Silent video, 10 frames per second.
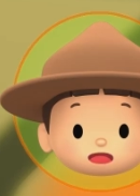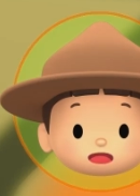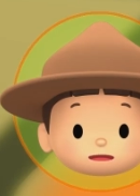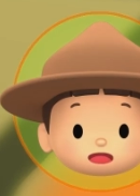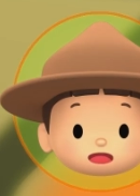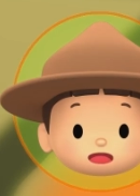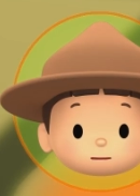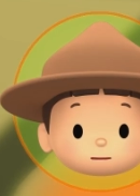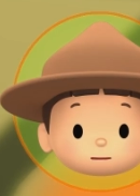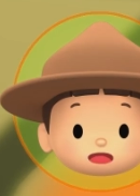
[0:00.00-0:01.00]
Could that
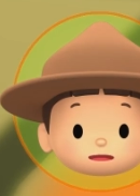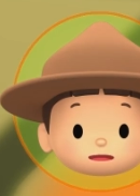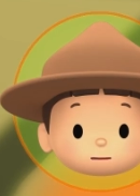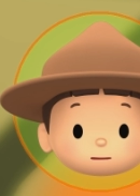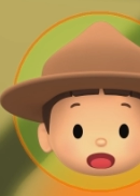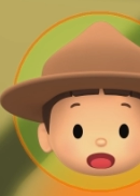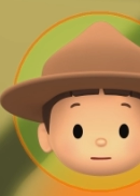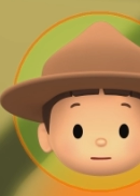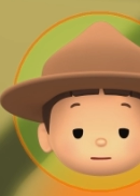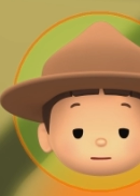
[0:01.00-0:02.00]
be the cub's mother?
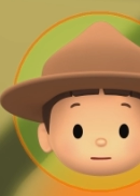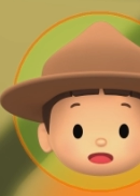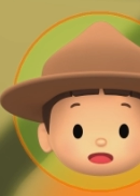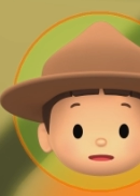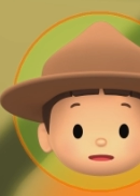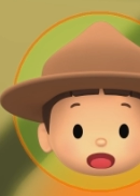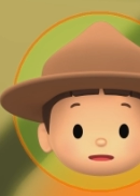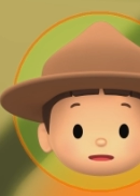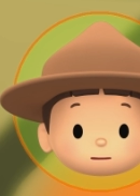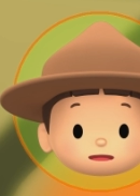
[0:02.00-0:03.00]
This
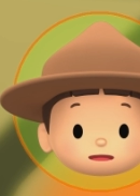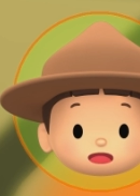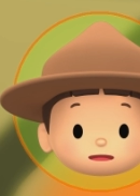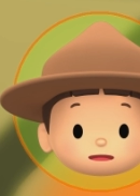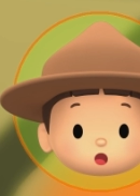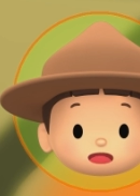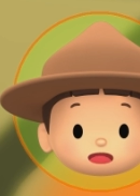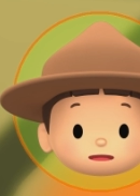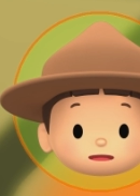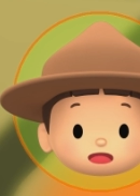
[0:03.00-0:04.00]
animal has
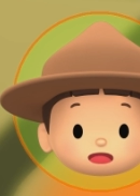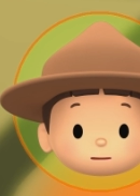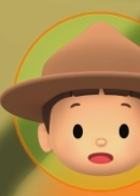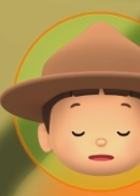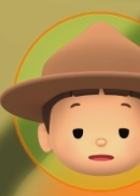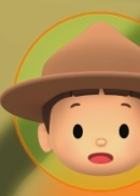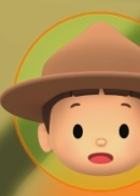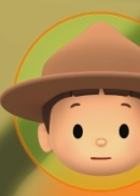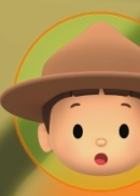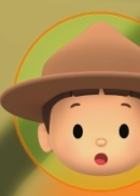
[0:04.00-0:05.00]
orange and black
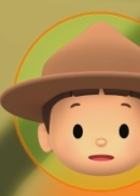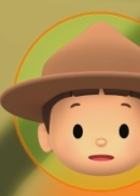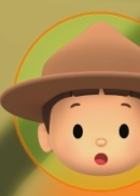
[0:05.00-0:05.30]
stripes on its